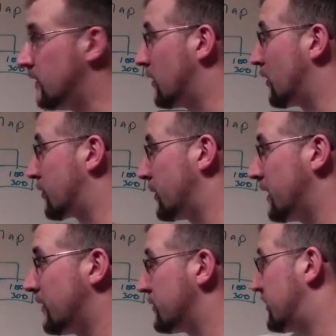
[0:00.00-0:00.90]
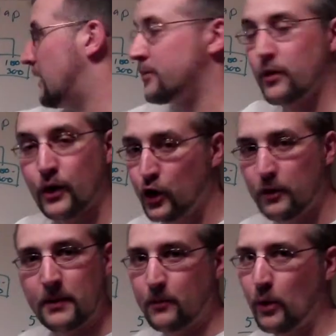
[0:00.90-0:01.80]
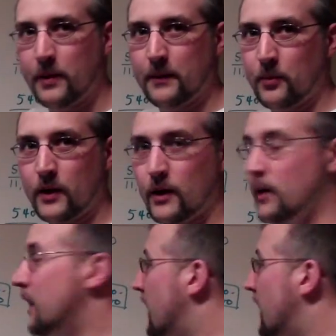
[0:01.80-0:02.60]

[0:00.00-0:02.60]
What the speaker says: in 3 levels deep, so there could be more people here,